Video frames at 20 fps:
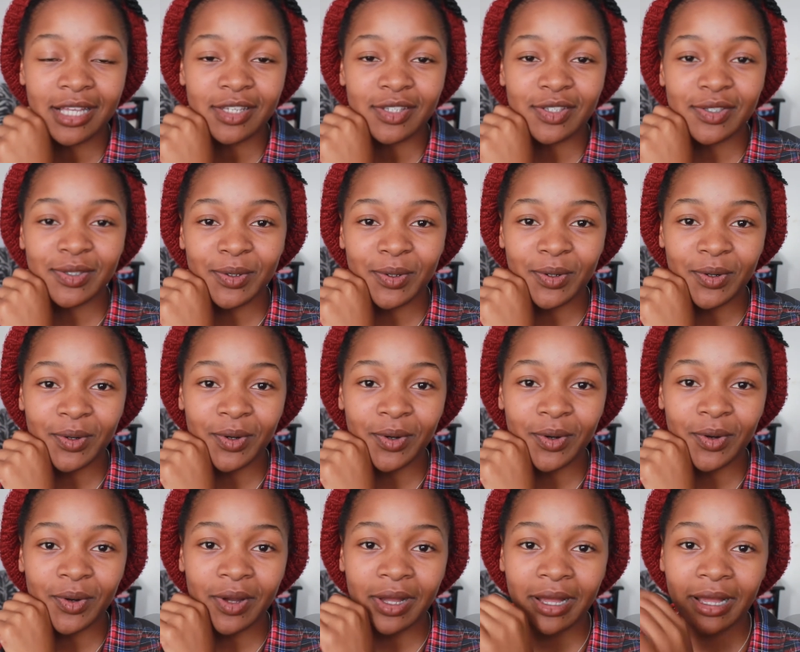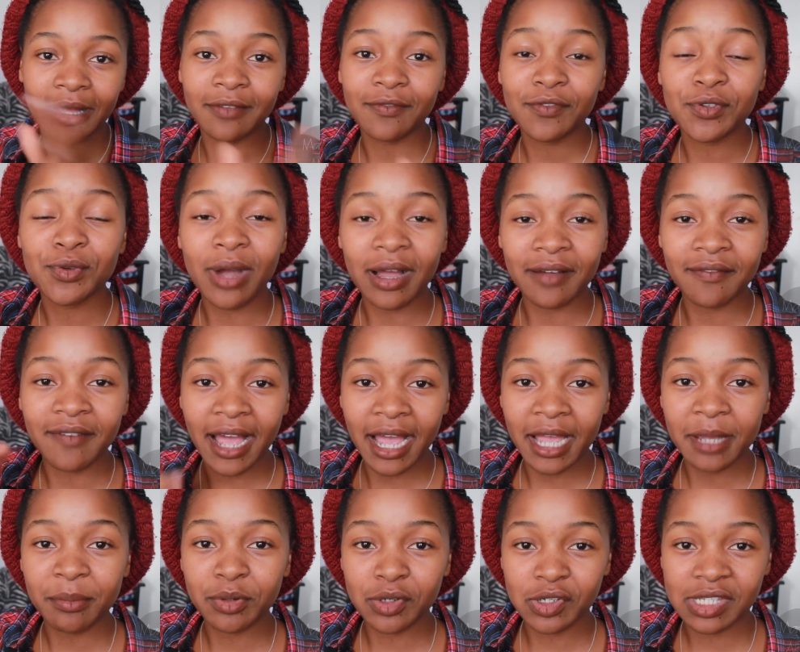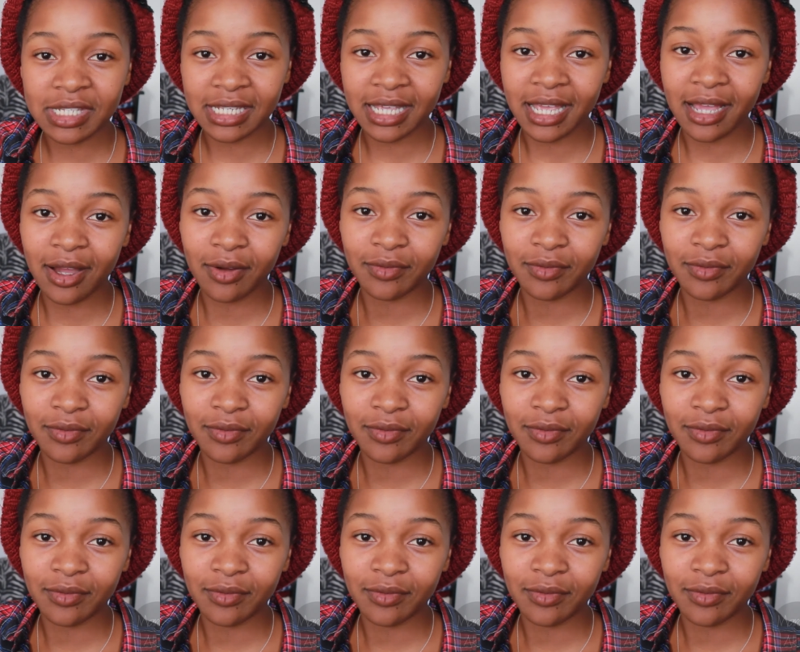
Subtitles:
So if you have high porosity hair,